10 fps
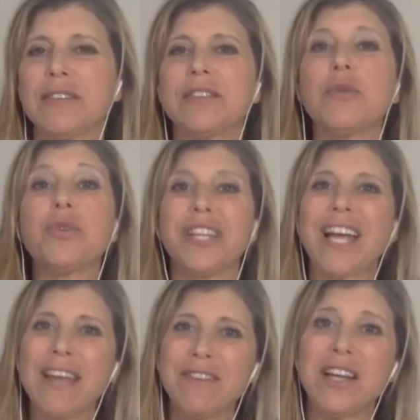So really,
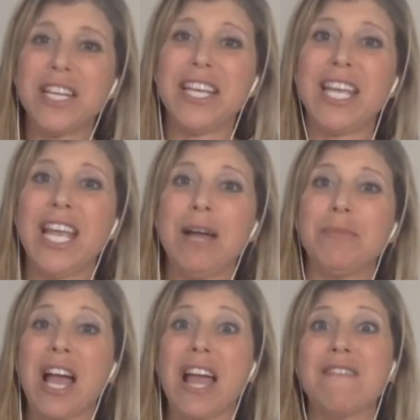I found Ecamm
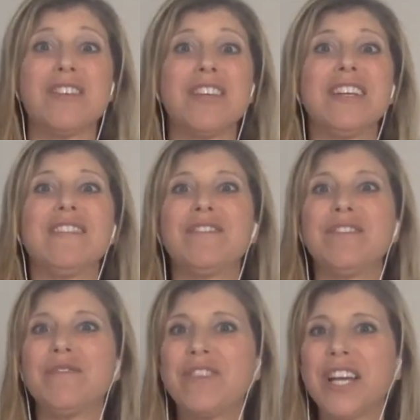Live
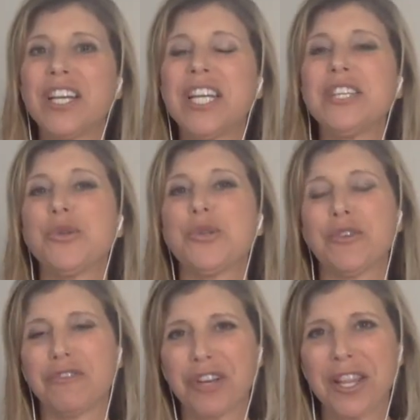very
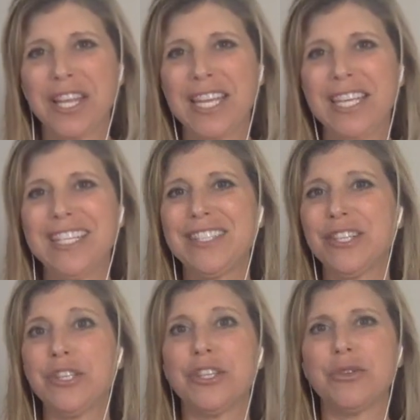user-friendly,
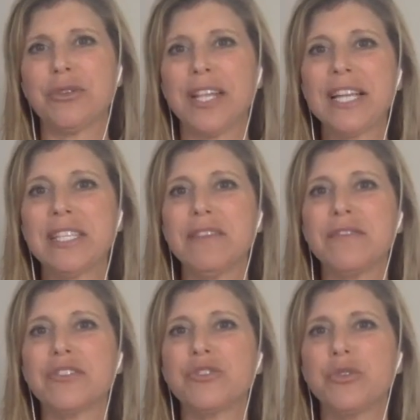easy to use, lots
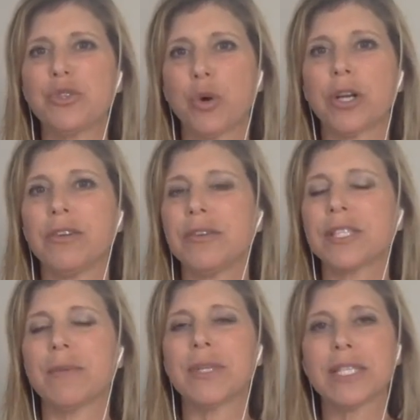of
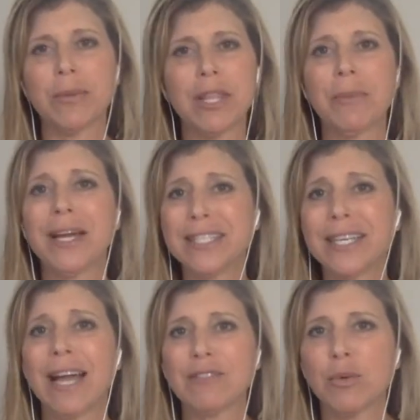tutorials. I mean, some of them I
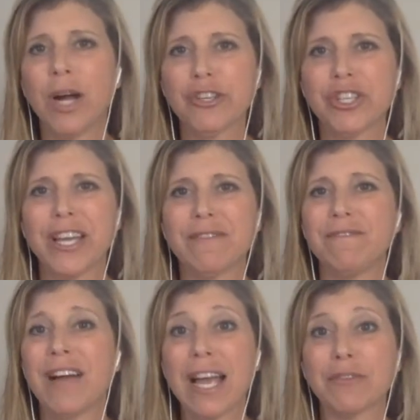did have to watch like
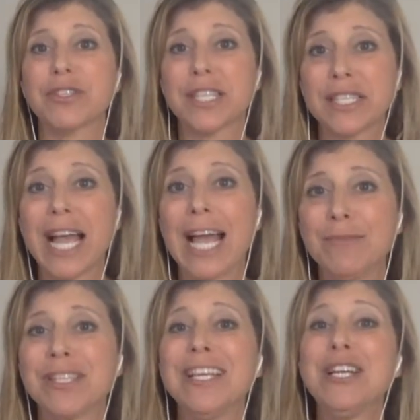5 or 6
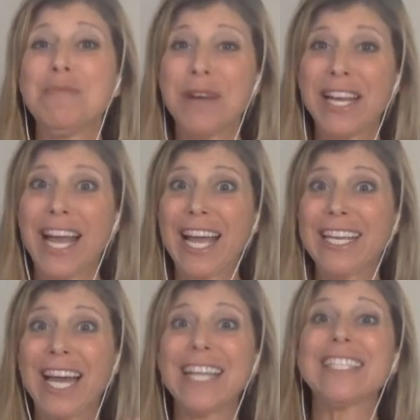times, but I
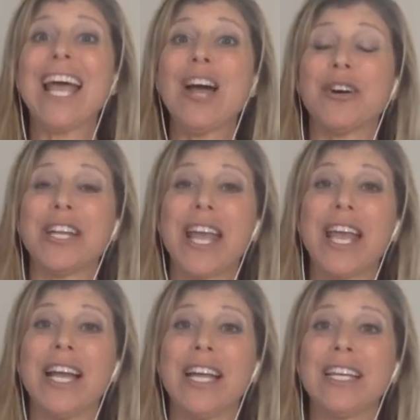got it down
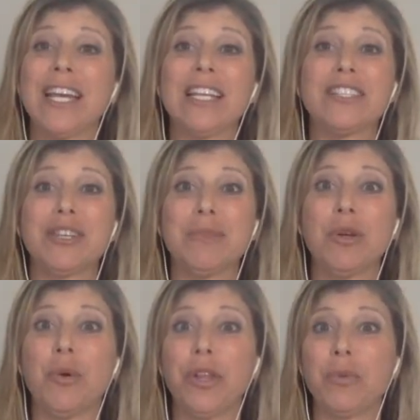and it took me
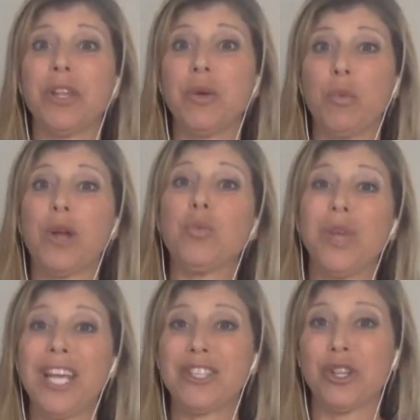only really 1
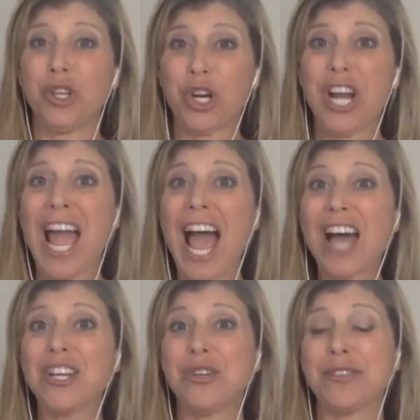week to learn
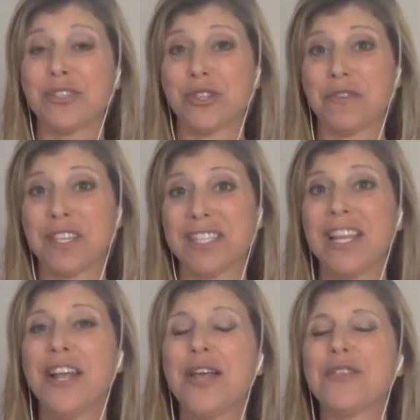how to use the service.
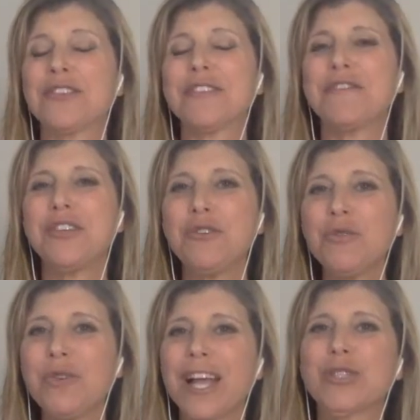There's a
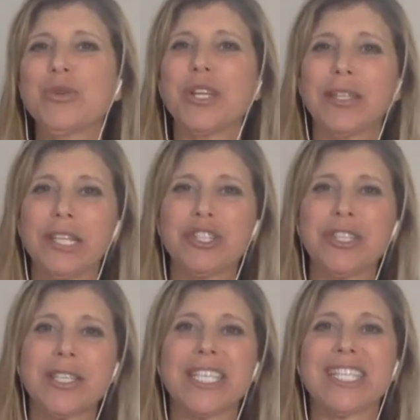few extra
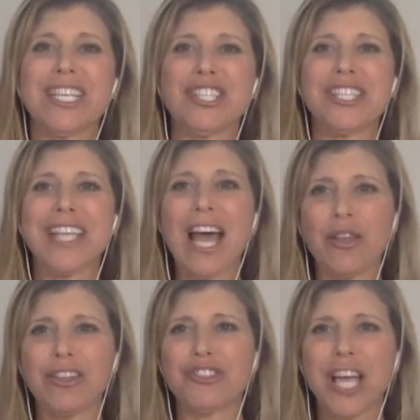glitches such as
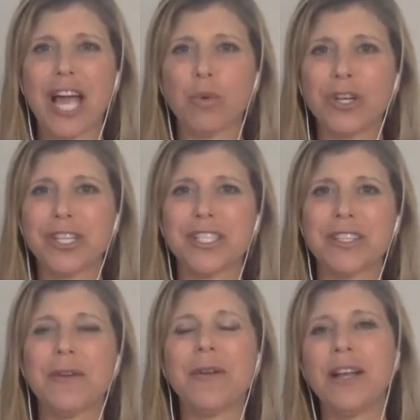how the chat works,
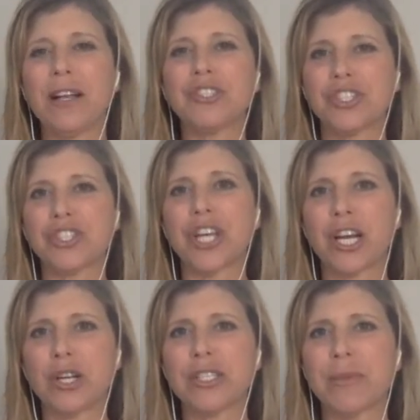and I'll just
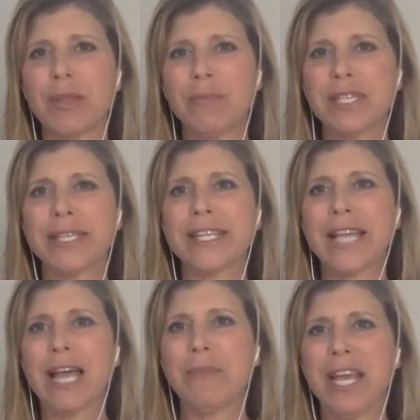share some of the
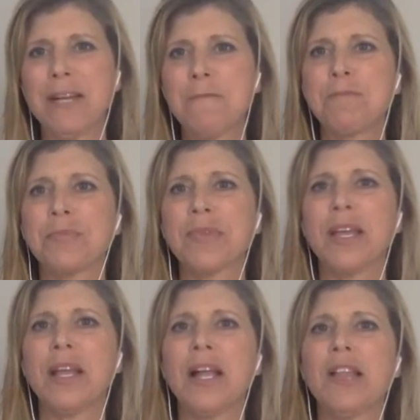mistakes I made.
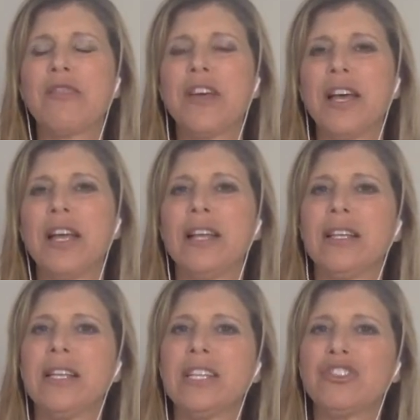
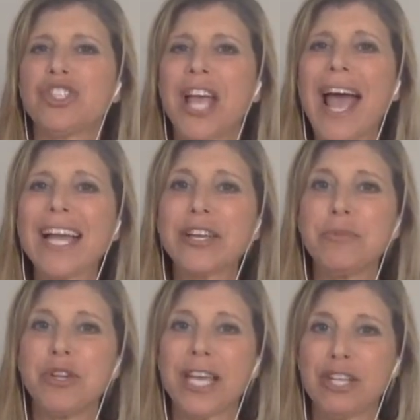The chat
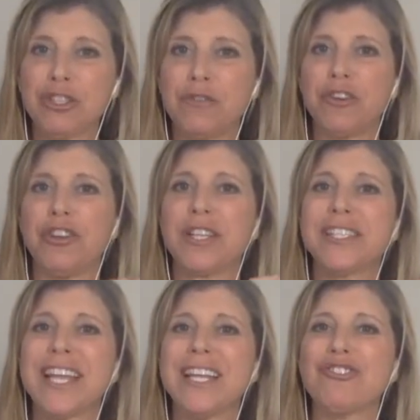communication for you to
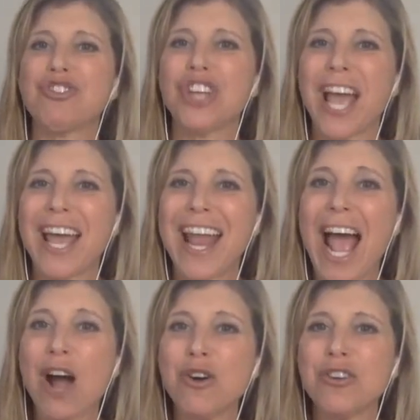send a chat
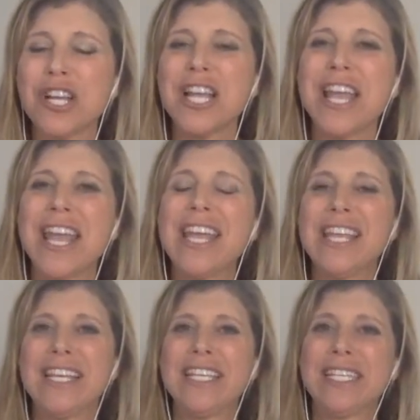out
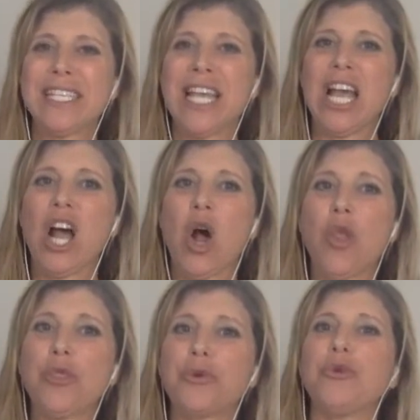is
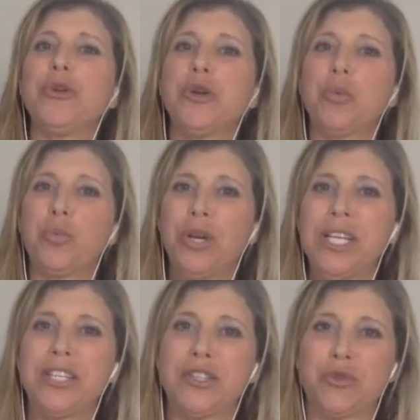through your
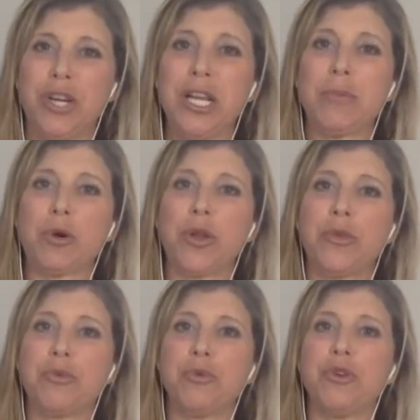Restream or
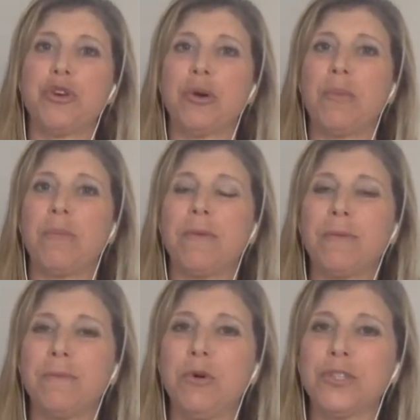through your
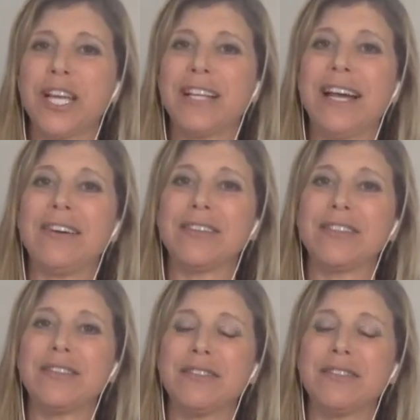multi-cloud